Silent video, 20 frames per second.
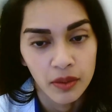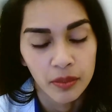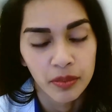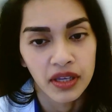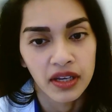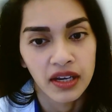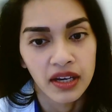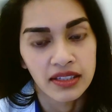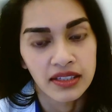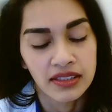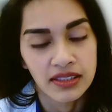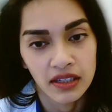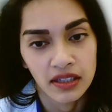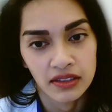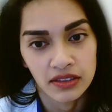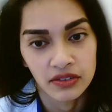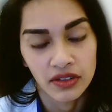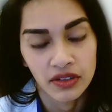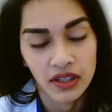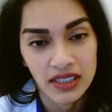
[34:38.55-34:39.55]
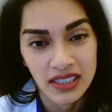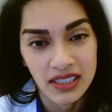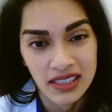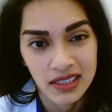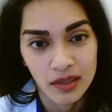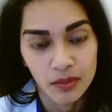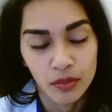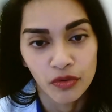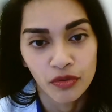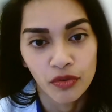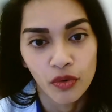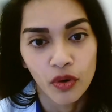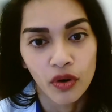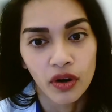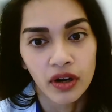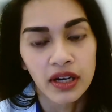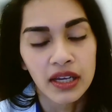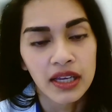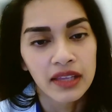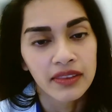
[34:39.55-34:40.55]
But as Dr. Lundy said
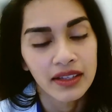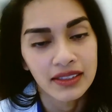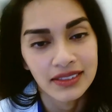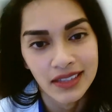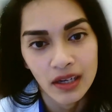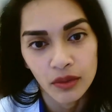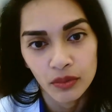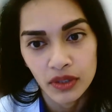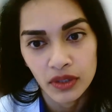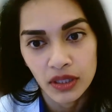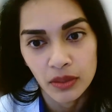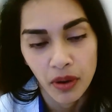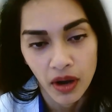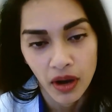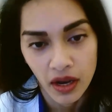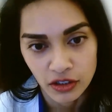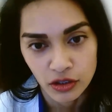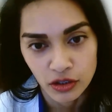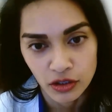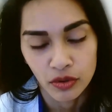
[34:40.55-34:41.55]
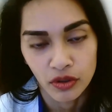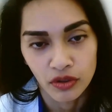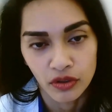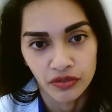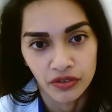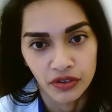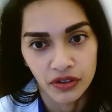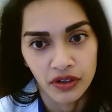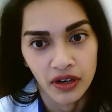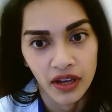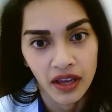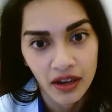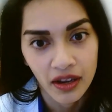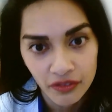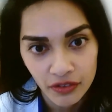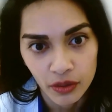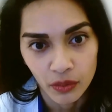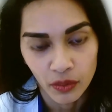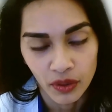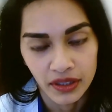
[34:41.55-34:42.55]
before, that's not really possible for
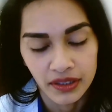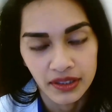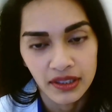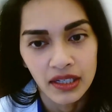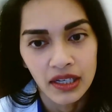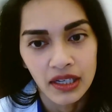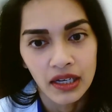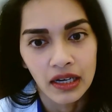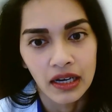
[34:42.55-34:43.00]
everyone.